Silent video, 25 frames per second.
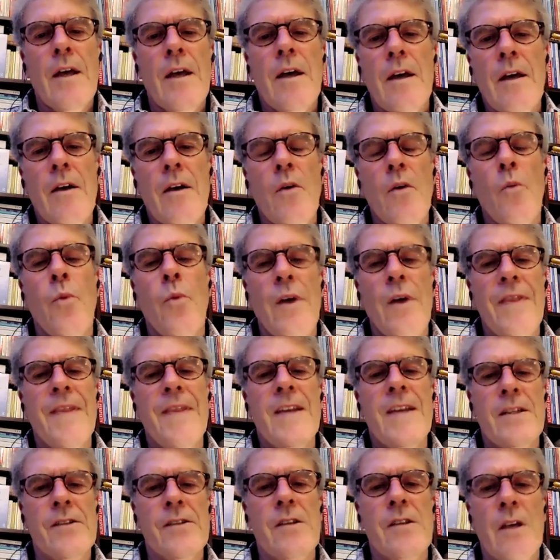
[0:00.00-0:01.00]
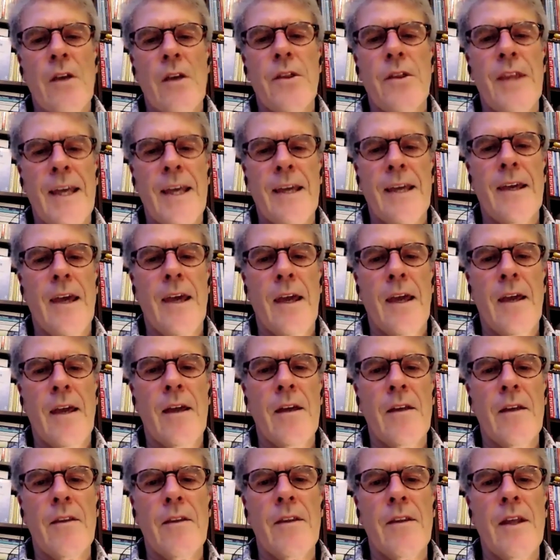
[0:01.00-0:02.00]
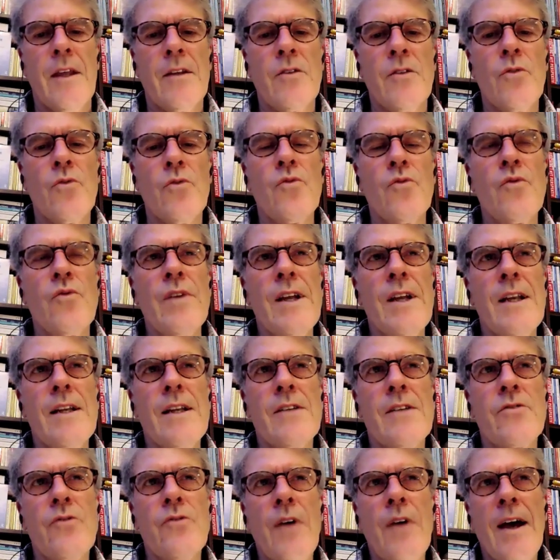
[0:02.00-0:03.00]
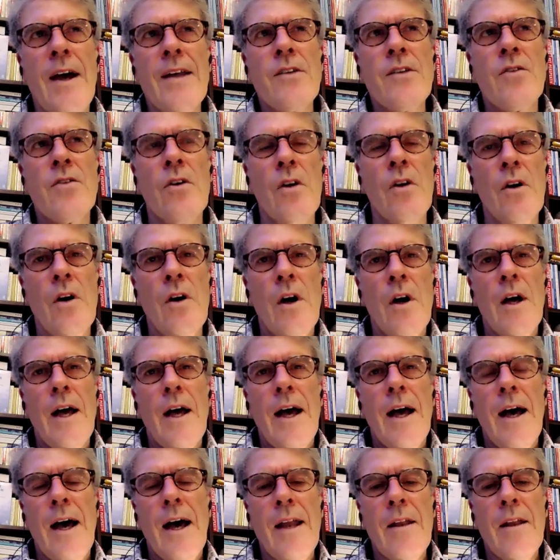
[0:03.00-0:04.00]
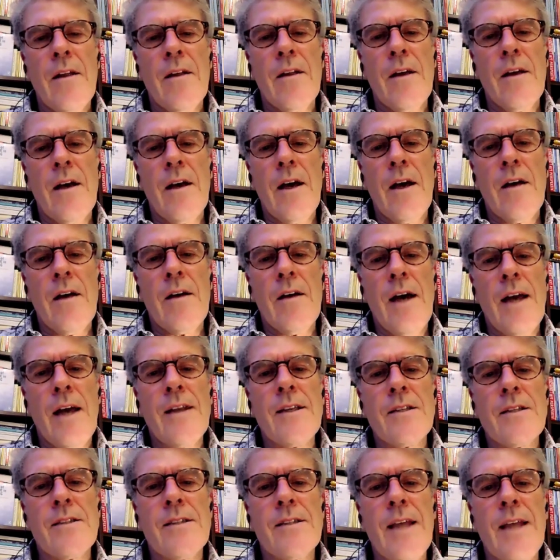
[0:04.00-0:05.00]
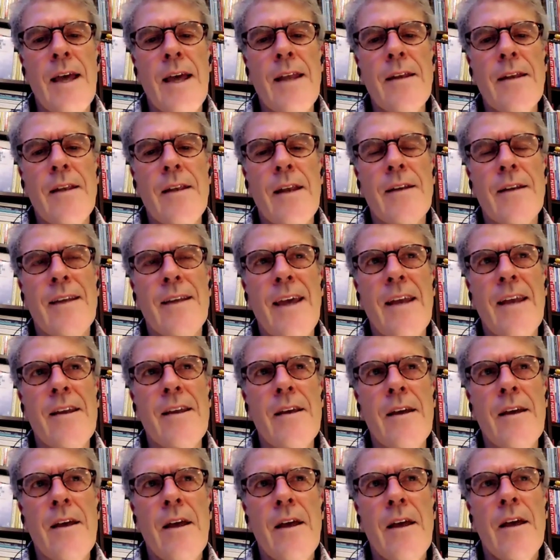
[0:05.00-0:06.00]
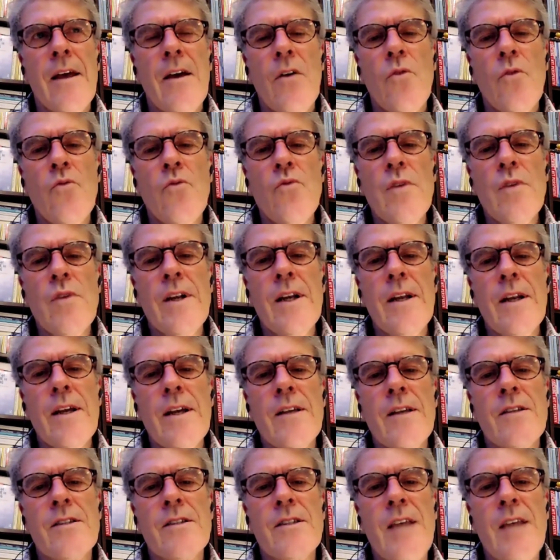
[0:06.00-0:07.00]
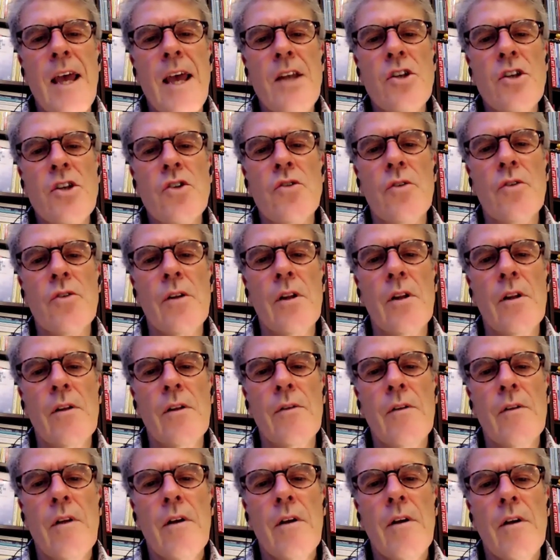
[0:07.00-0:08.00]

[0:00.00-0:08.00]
witness thinking, that you really try to understand and get a really essential